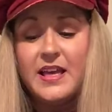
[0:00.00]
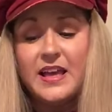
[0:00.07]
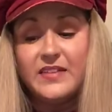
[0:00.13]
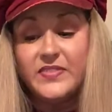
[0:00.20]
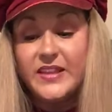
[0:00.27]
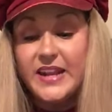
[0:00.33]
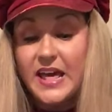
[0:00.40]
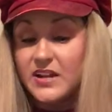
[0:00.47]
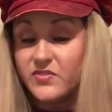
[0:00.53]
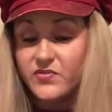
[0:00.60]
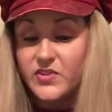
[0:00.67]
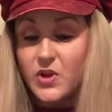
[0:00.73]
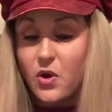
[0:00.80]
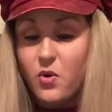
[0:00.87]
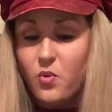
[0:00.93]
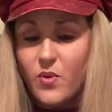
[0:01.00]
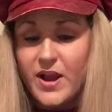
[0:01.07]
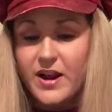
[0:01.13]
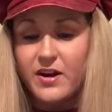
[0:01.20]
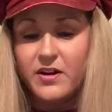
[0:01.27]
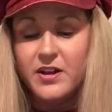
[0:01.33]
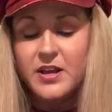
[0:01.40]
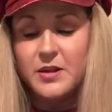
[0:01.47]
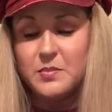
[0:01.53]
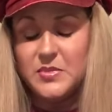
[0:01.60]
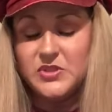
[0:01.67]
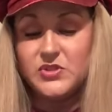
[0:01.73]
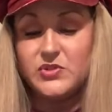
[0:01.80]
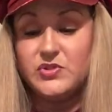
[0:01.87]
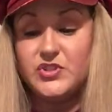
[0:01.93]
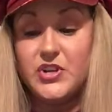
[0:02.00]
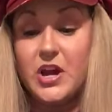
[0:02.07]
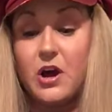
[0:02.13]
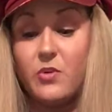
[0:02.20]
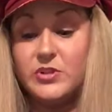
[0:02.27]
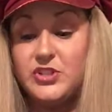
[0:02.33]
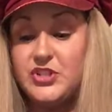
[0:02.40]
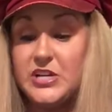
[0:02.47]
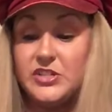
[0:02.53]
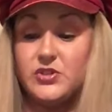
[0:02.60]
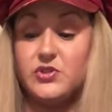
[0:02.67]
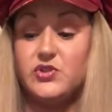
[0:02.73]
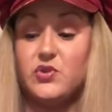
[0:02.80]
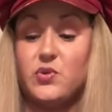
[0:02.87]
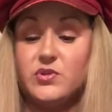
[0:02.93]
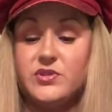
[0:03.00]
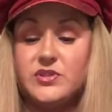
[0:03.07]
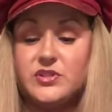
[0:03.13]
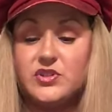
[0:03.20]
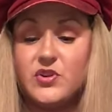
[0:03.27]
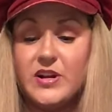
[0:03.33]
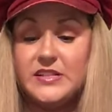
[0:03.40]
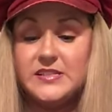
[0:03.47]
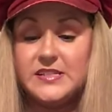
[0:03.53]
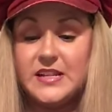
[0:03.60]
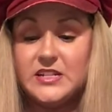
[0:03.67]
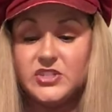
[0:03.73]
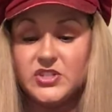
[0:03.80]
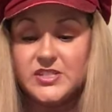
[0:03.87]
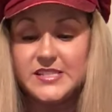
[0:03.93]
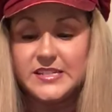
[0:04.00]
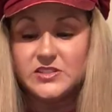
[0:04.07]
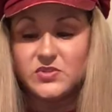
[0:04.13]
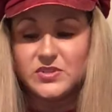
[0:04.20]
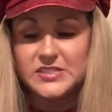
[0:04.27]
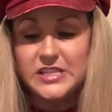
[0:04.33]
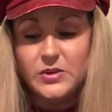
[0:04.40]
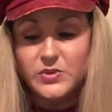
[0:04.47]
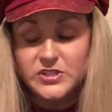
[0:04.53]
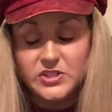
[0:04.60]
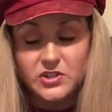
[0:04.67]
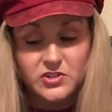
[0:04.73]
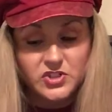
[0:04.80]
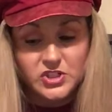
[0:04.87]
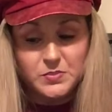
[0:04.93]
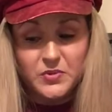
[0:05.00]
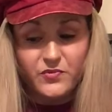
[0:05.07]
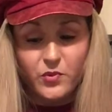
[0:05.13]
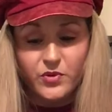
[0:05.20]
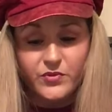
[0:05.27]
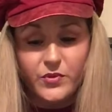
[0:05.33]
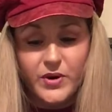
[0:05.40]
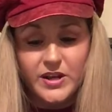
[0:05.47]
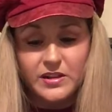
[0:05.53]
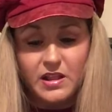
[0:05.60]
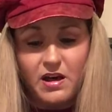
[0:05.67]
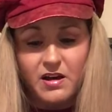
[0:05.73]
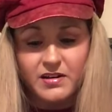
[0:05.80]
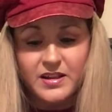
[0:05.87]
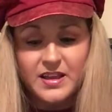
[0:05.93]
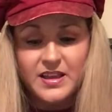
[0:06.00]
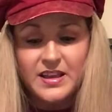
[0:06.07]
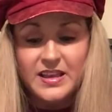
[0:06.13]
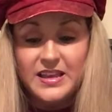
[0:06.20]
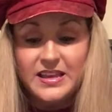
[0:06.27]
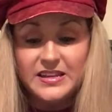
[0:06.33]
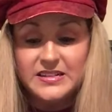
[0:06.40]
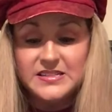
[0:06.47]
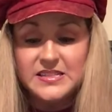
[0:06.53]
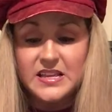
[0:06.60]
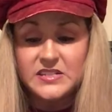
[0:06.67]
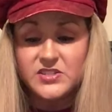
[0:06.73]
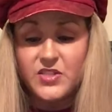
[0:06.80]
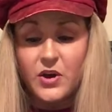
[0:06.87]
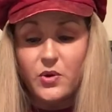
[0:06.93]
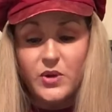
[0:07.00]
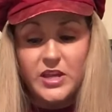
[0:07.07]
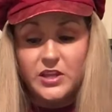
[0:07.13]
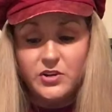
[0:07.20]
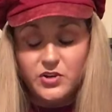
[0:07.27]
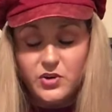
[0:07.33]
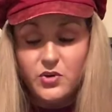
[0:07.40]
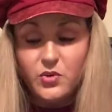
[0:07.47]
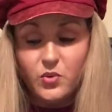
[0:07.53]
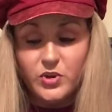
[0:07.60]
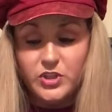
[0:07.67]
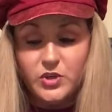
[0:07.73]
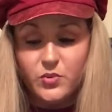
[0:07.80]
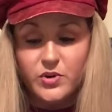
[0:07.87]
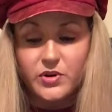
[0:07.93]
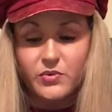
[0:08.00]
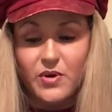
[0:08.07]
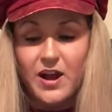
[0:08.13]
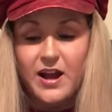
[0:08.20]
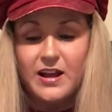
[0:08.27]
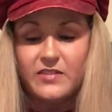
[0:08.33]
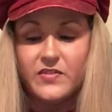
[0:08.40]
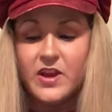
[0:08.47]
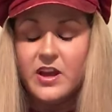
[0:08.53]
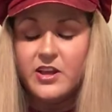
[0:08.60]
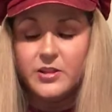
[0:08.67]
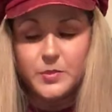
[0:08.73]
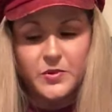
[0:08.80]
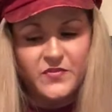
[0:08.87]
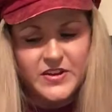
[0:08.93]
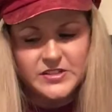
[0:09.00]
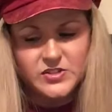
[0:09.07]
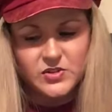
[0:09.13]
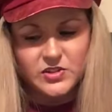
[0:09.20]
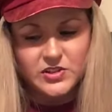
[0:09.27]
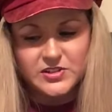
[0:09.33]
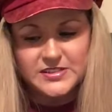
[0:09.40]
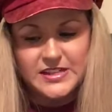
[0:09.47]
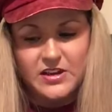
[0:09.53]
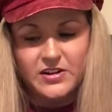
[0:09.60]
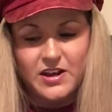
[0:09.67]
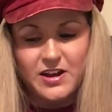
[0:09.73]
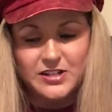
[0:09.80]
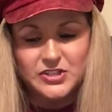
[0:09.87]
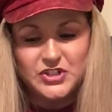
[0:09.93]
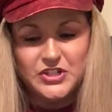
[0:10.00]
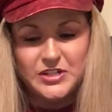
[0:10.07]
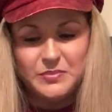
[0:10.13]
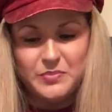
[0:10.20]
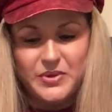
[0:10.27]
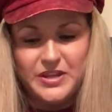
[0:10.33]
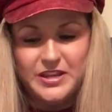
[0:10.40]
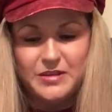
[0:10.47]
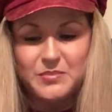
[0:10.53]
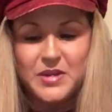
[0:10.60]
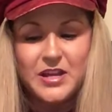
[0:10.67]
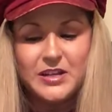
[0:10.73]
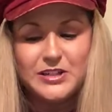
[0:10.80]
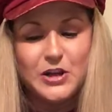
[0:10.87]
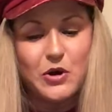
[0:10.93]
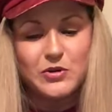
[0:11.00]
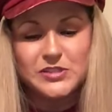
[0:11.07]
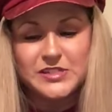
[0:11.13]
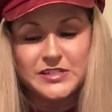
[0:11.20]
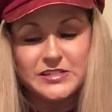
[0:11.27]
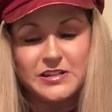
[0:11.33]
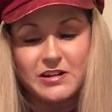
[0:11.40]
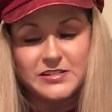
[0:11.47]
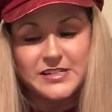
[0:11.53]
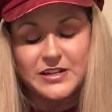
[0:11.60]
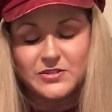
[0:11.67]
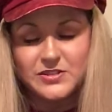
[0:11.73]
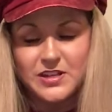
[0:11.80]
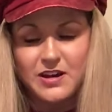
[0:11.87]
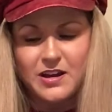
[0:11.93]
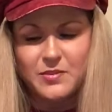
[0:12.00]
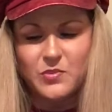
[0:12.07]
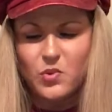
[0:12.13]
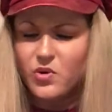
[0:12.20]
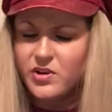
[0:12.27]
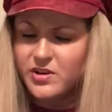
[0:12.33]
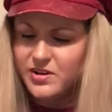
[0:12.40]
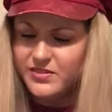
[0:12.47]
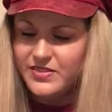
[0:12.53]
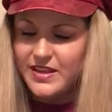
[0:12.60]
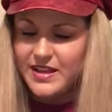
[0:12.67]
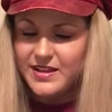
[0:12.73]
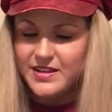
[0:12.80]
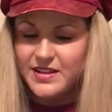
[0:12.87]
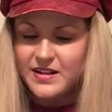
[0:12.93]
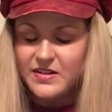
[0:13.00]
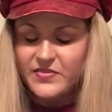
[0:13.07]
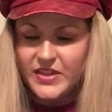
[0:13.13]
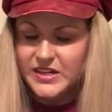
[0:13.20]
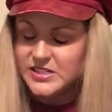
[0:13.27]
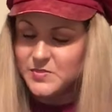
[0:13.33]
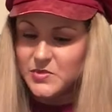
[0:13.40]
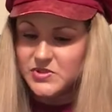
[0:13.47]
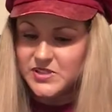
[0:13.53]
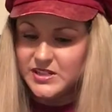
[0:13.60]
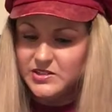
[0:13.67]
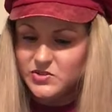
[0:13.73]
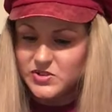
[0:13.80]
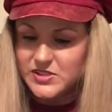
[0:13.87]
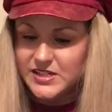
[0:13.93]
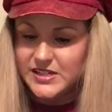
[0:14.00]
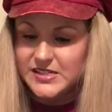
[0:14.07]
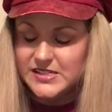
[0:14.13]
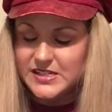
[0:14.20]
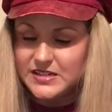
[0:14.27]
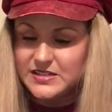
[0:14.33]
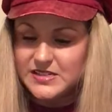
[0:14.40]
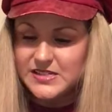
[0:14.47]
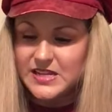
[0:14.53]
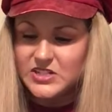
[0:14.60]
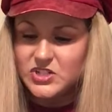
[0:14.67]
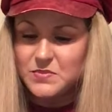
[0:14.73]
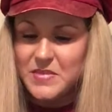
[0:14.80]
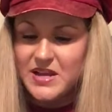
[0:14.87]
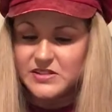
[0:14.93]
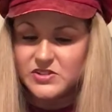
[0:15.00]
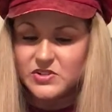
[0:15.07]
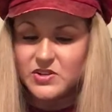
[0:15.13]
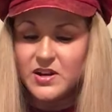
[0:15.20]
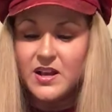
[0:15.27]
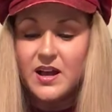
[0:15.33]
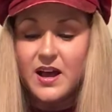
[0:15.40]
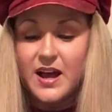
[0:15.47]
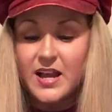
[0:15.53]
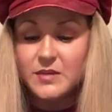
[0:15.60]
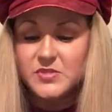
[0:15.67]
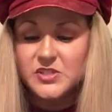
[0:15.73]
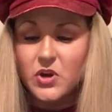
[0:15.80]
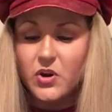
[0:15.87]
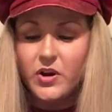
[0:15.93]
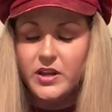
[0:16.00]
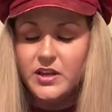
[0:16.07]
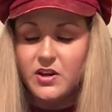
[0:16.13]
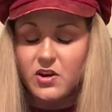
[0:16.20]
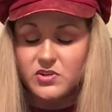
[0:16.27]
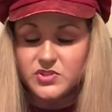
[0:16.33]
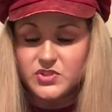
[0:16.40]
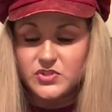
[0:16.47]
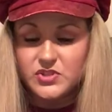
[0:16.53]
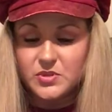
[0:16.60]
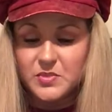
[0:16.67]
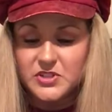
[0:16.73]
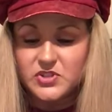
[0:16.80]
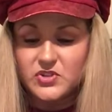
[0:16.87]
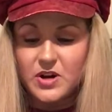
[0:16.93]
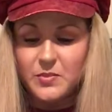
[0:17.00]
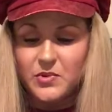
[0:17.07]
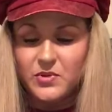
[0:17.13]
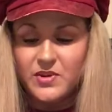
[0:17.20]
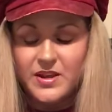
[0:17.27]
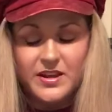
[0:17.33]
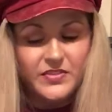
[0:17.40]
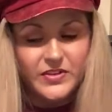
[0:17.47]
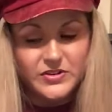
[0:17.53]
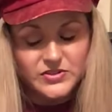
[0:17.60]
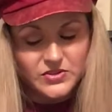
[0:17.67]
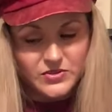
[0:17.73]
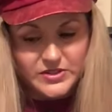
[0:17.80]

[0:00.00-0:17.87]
And then out of nowhere," Mr. Yoshikawa gestured towards the train station's entrance, "he returned just before 3 o'clock. It is as though he knew when you would arrive." The professor looked down at Hachi and beamed. Dogs could not tell time, or could they? "That is most interesting," he said to the station master. "I am sorry he caused you so much trouble." "There is no